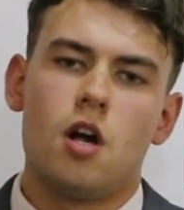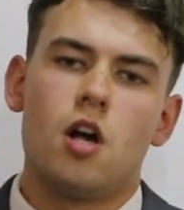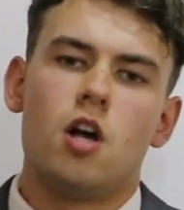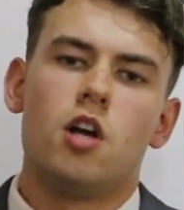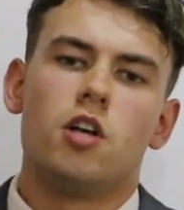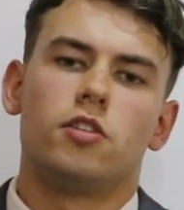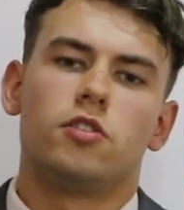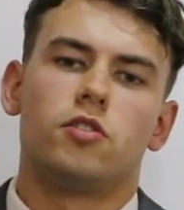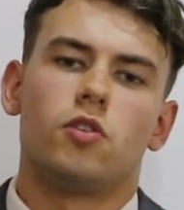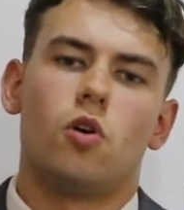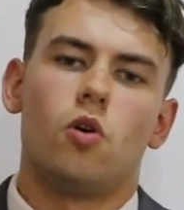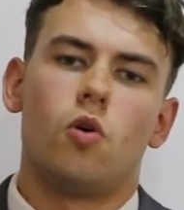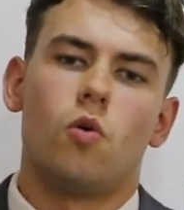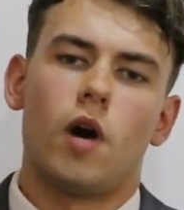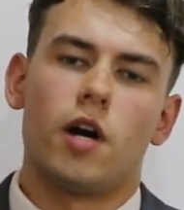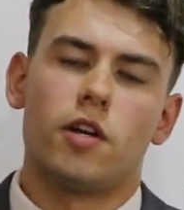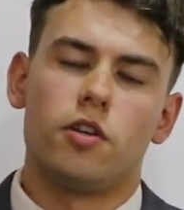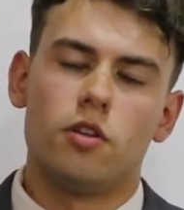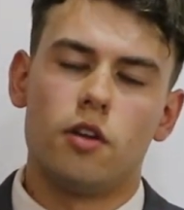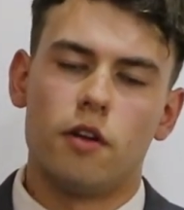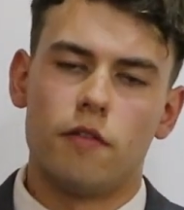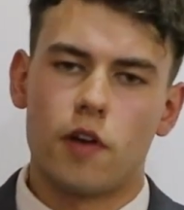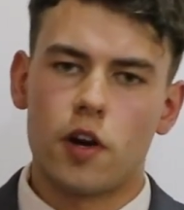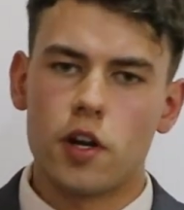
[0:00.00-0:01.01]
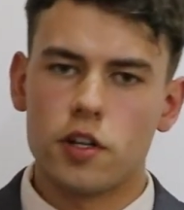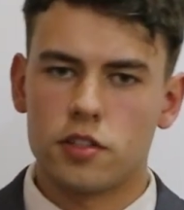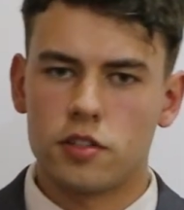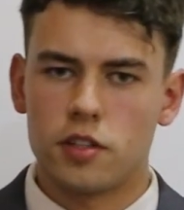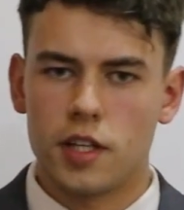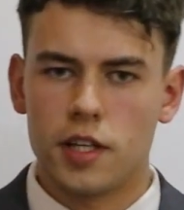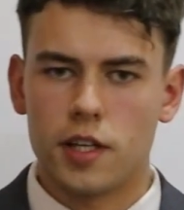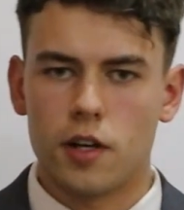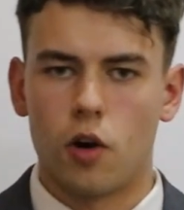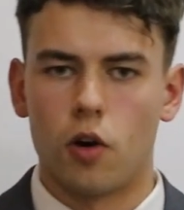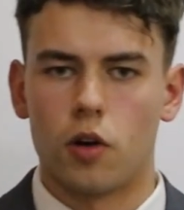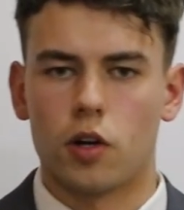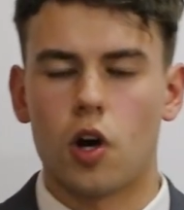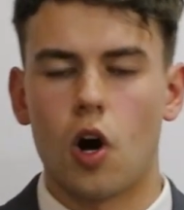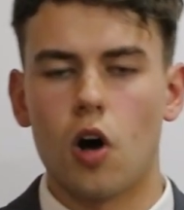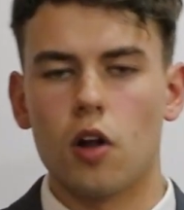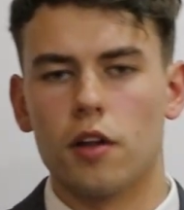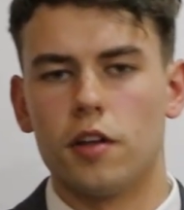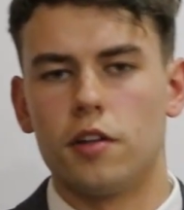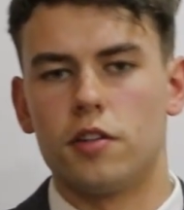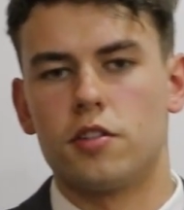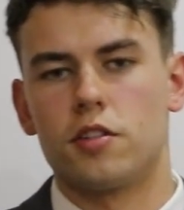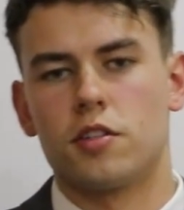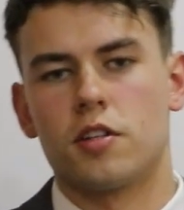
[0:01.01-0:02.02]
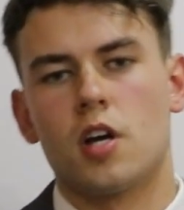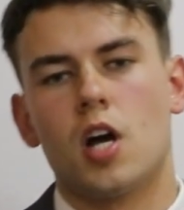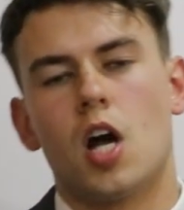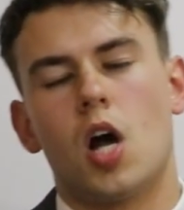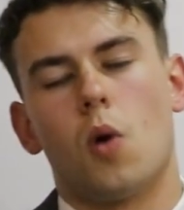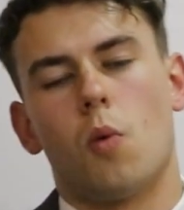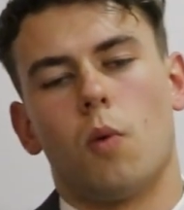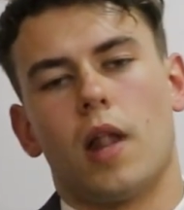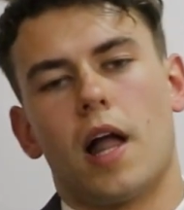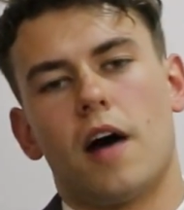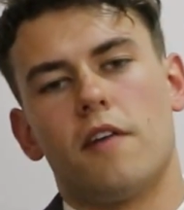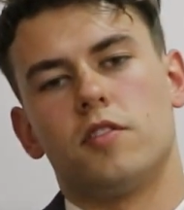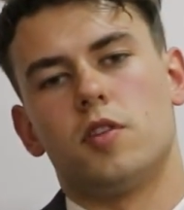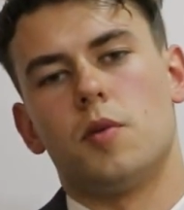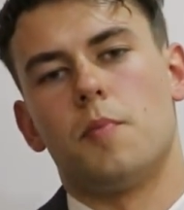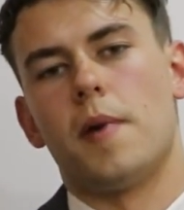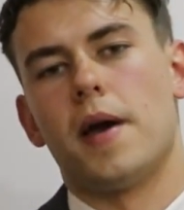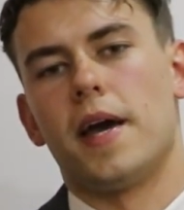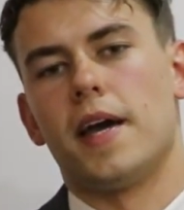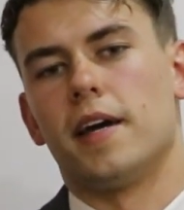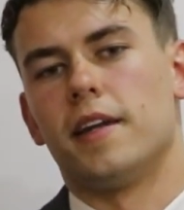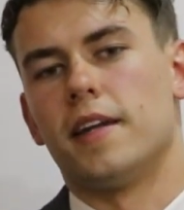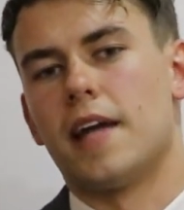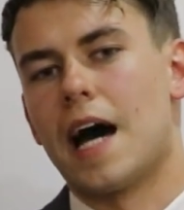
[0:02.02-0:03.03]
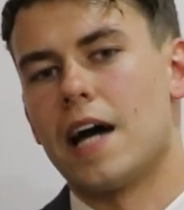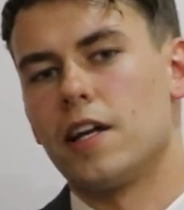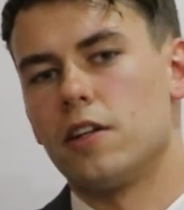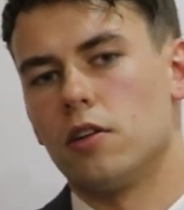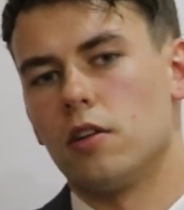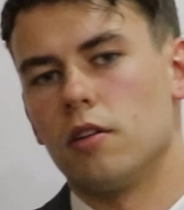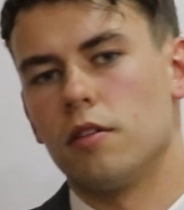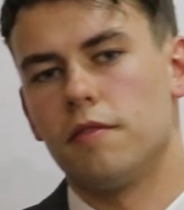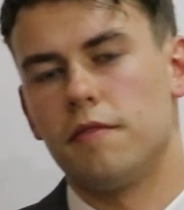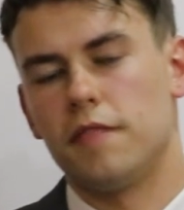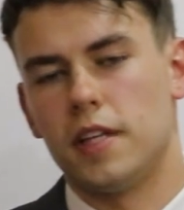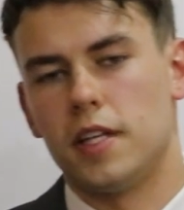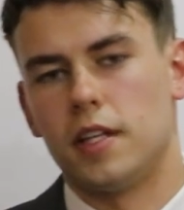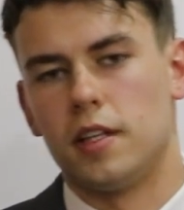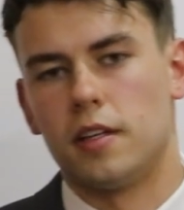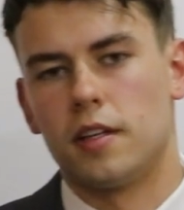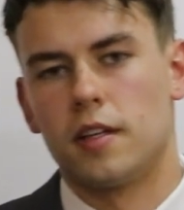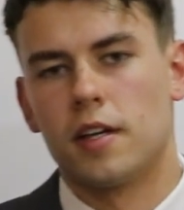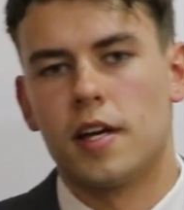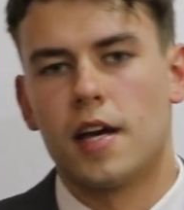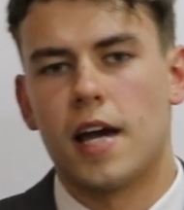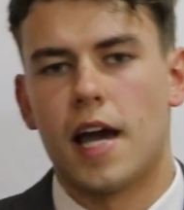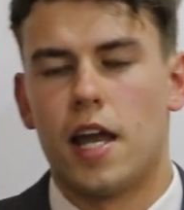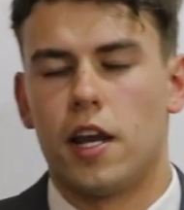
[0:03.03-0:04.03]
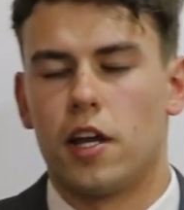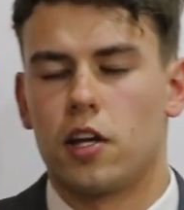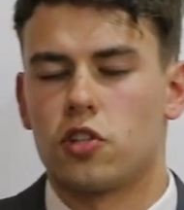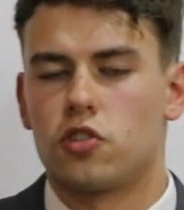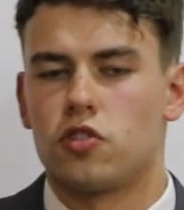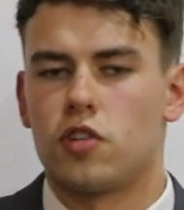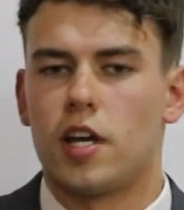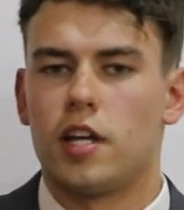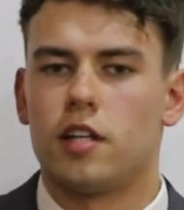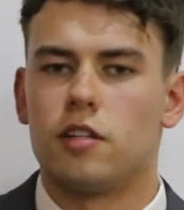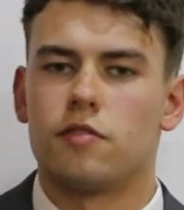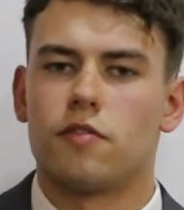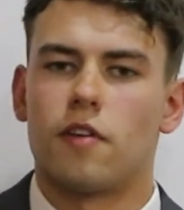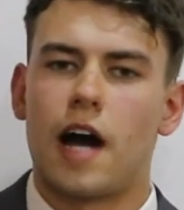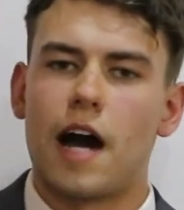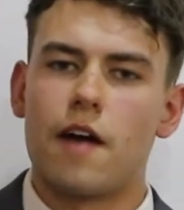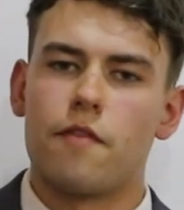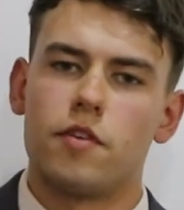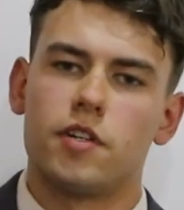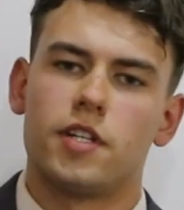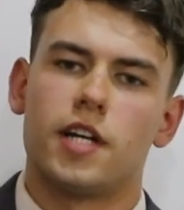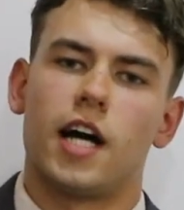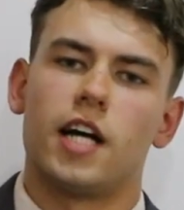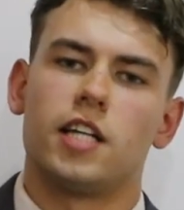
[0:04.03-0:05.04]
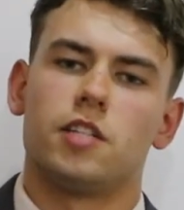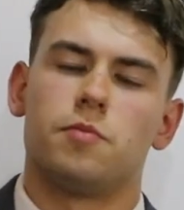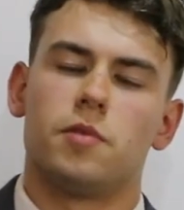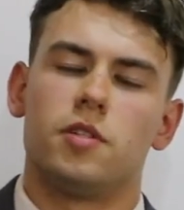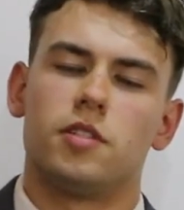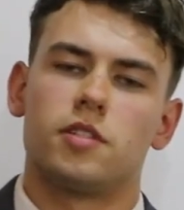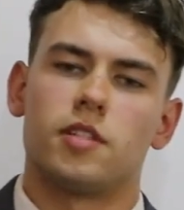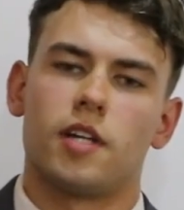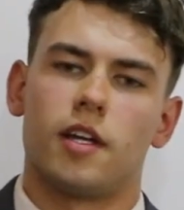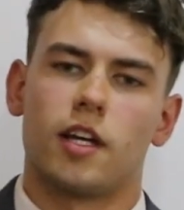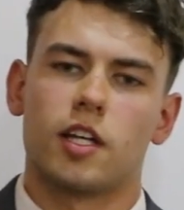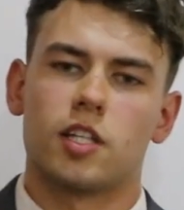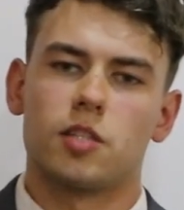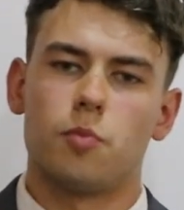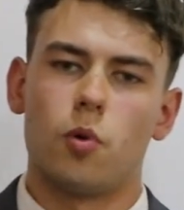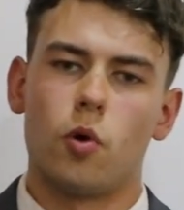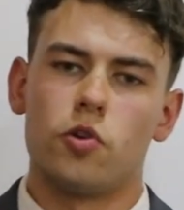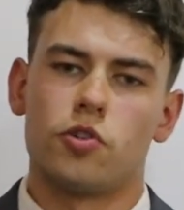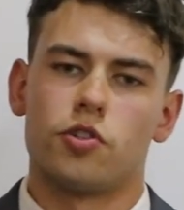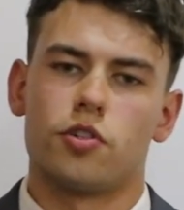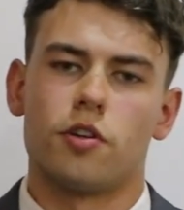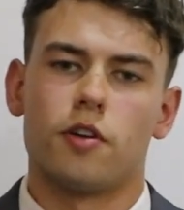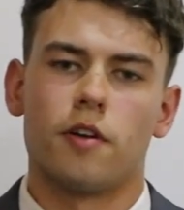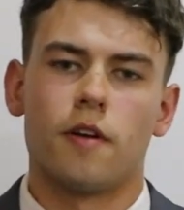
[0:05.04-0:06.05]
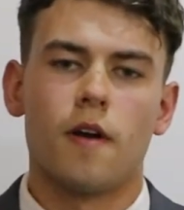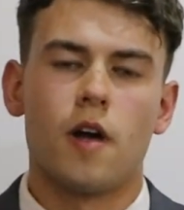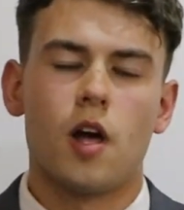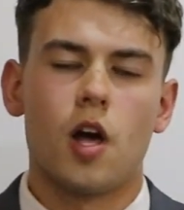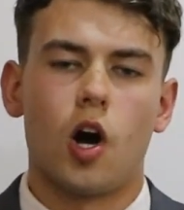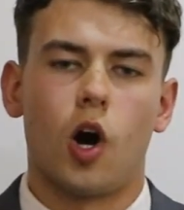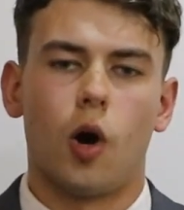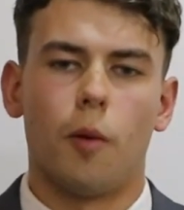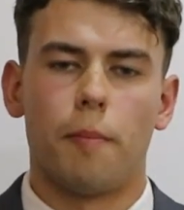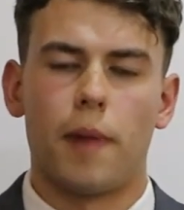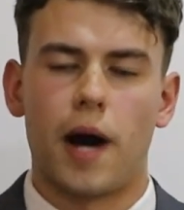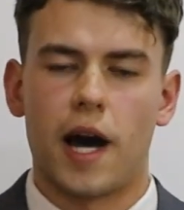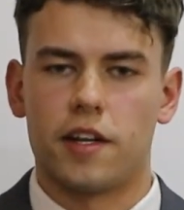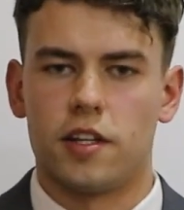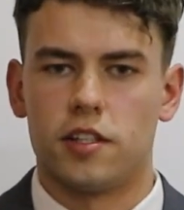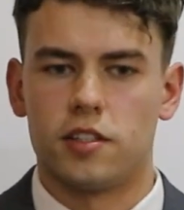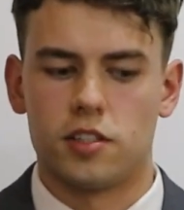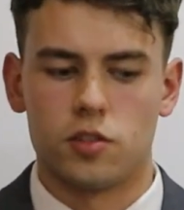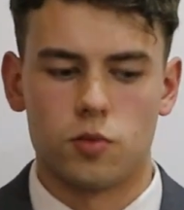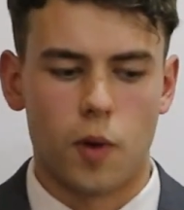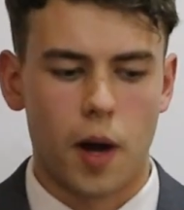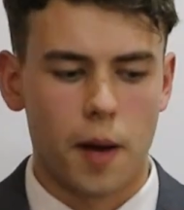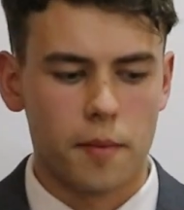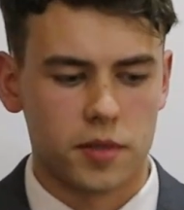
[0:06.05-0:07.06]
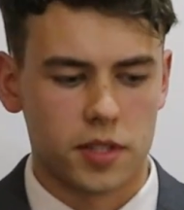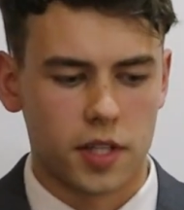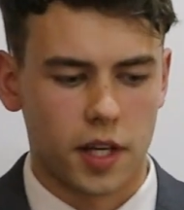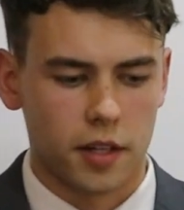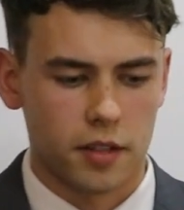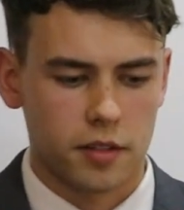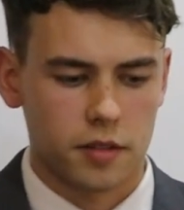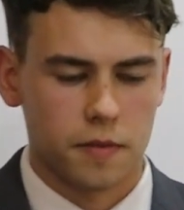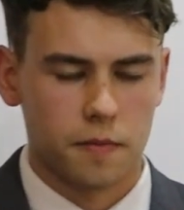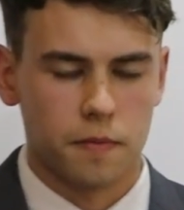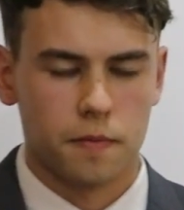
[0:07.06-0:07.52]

So a university or college will have to pay an annual fee in exchange for advertisement and exposure on Padnis' website.